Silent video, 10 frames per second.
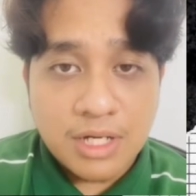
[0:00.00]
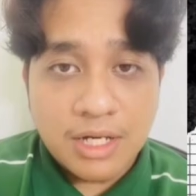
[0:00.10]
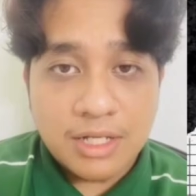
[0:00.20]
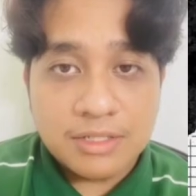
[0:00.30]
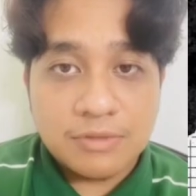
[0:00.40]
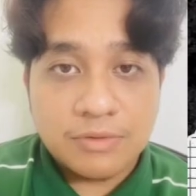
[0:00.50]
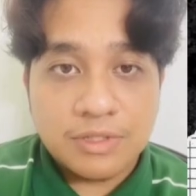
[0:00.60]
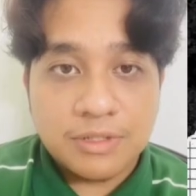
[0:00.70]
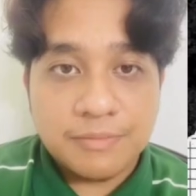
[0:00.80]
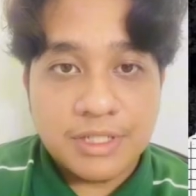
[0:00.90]
Until we
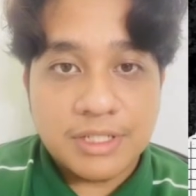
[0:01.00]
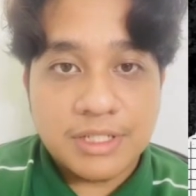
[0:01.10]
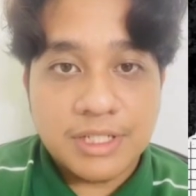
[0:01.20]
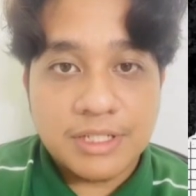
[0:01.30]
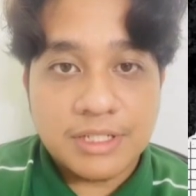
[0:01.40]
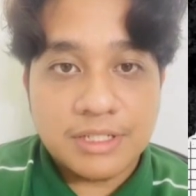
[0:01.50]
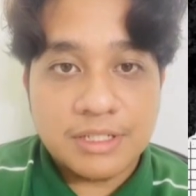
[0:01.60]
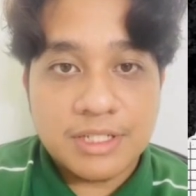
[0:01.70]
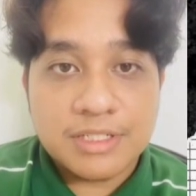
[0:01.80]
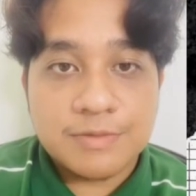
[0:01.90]
meet again in the
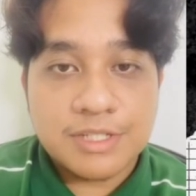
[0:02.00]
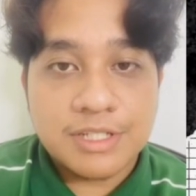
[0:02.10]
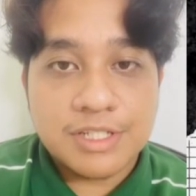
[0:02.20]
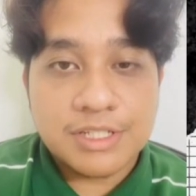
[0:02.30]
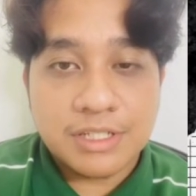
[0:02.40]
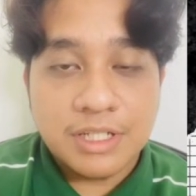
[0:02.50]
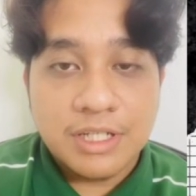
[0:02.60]
next presentation,